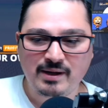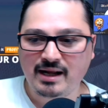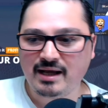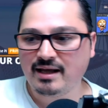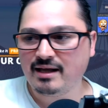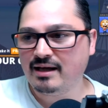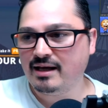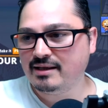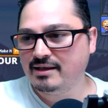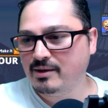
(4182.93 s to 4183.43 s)
I
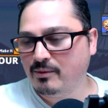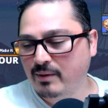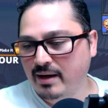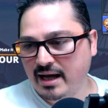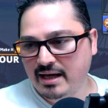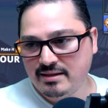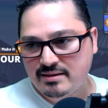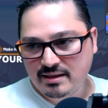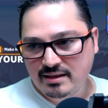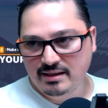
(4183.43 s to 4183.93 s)
uh, the way
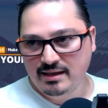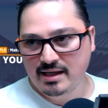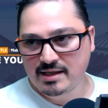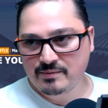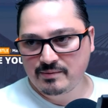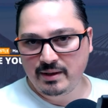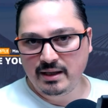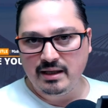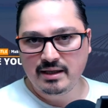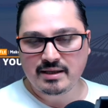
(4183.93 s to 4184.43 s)
I see it as
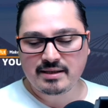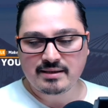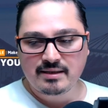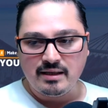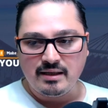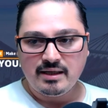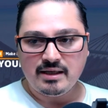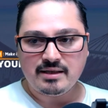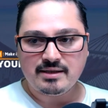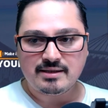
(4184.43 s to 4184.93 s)
well is
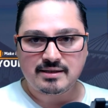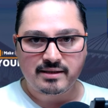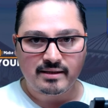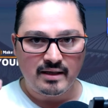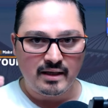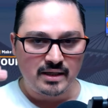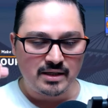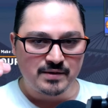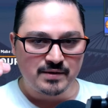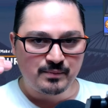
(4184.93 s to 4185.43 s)
it's
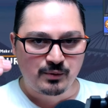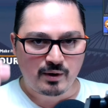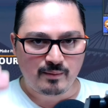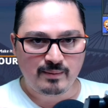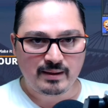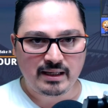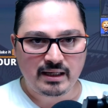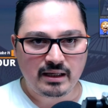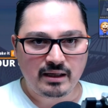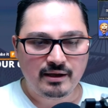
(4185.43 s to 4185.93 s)
it's
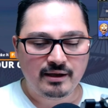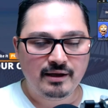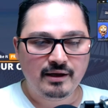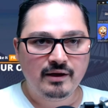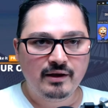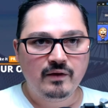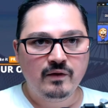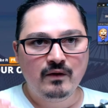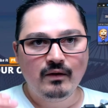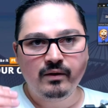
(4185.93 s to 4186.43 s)
probably
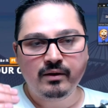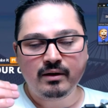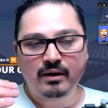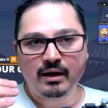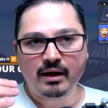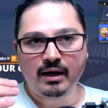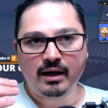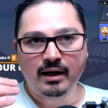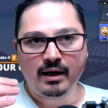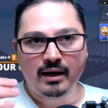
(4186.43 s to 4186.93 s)

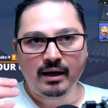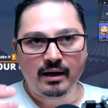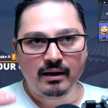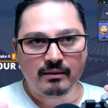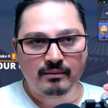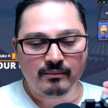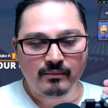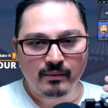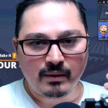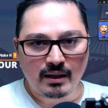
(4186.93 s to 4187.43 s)

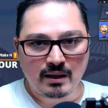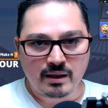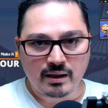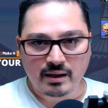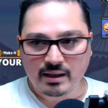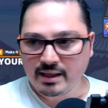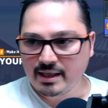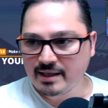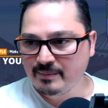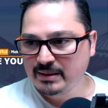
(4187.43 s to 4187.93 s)
um, a, a,
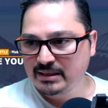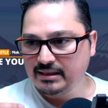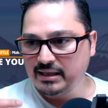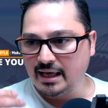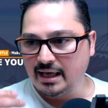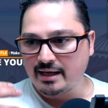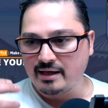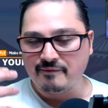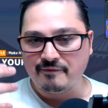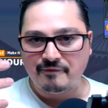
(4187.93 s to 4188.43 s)
little bit
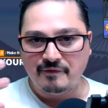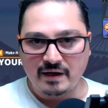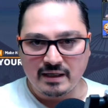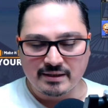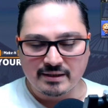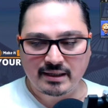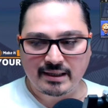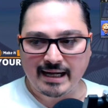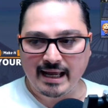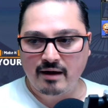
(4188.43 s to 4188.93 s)
like a
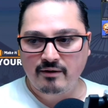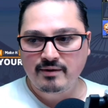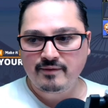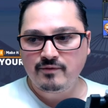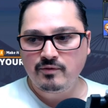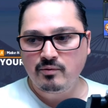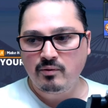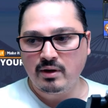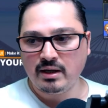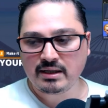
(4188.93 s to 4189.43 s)
filter now if
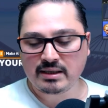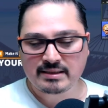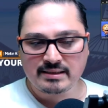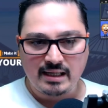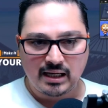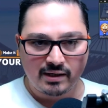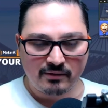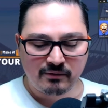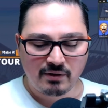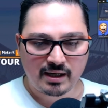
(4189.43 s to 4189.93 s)
you want. It's
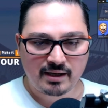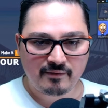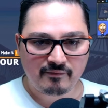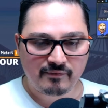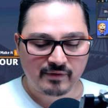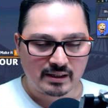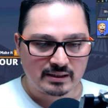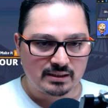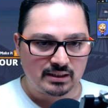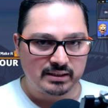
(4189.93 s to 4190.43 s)
not a ranking
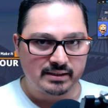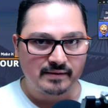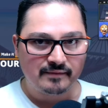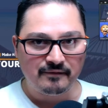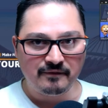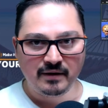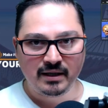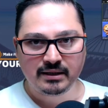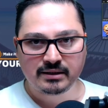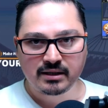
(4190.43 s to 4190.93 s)
factor. It's a
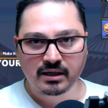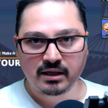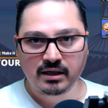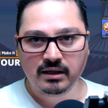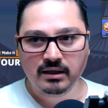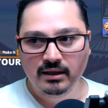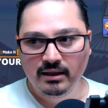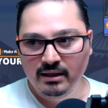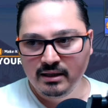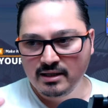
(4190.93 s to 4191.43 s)
filter.
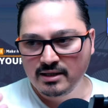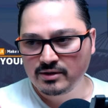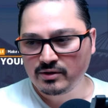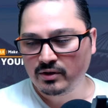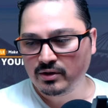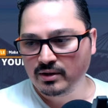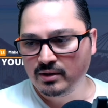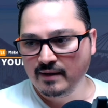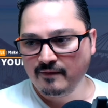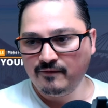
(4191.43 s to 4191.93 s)
So
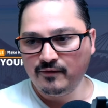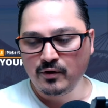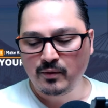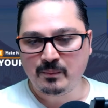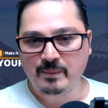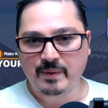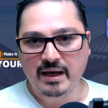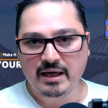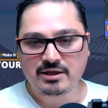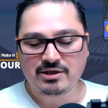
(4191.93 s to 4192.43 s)
if your
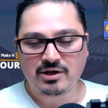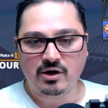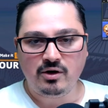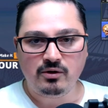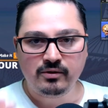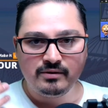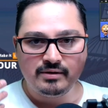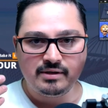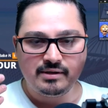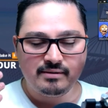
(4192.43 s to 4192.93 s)
page
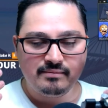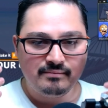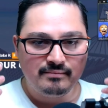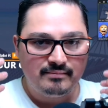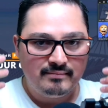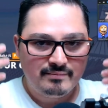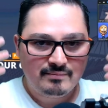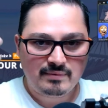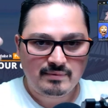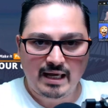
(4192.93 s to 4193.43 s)
loads
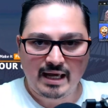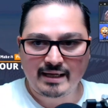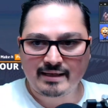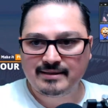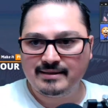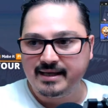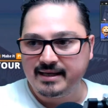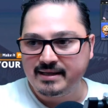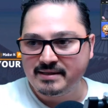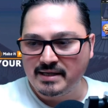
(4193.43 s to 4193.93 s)
like
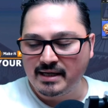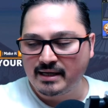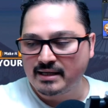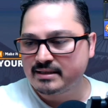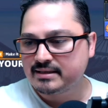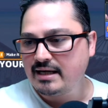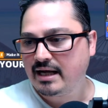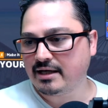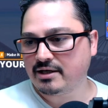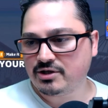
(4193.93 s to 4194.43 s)
10 seconds,
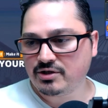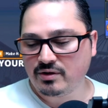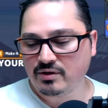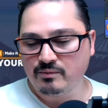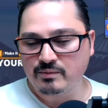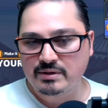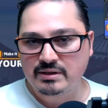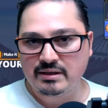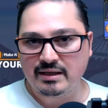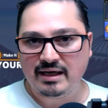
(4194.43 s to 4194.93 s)
like Shaun
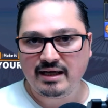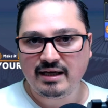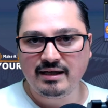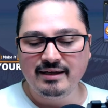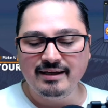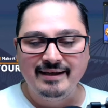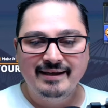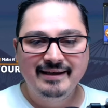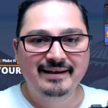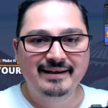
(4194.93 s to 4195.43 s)
was saying,
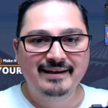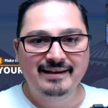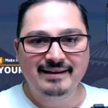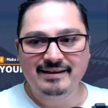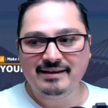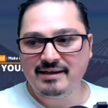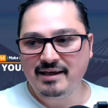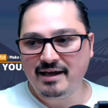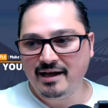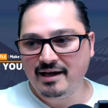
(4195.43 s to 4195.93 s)

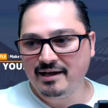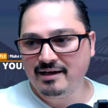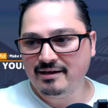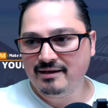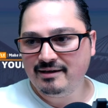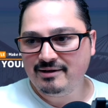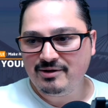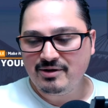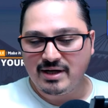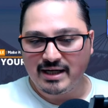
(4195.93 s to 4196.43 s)
then
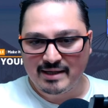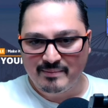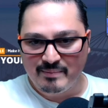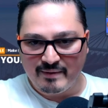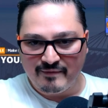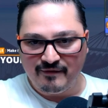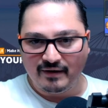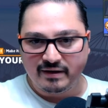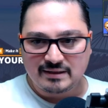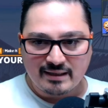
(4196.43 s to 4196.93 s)
you're gonna be
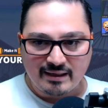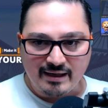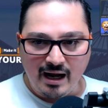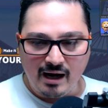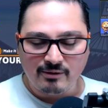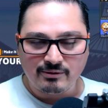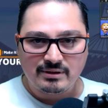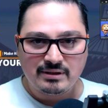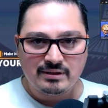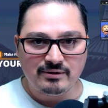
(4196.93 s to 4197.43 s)
filtered
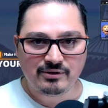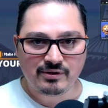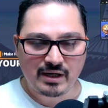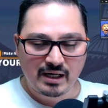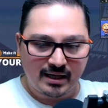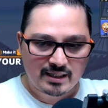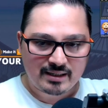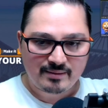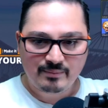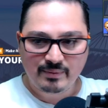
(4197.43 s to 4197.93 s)
out. You're not
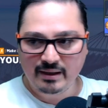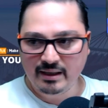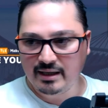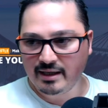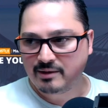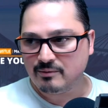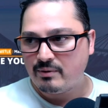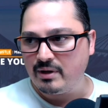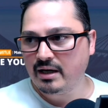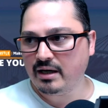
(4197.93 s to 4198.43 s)
gonna be
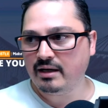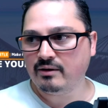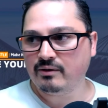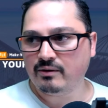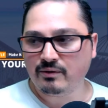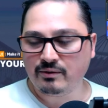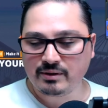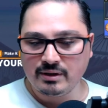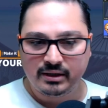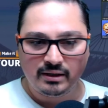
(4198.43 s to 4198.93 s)
anywhere on,
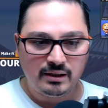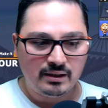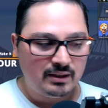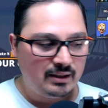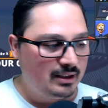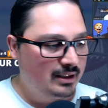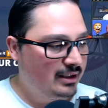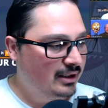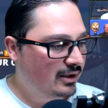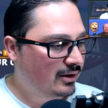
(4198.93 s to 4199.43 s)
on the
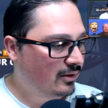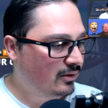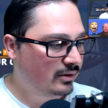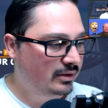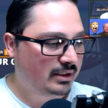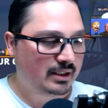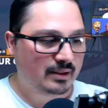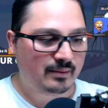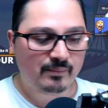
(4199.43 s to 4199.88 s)
on the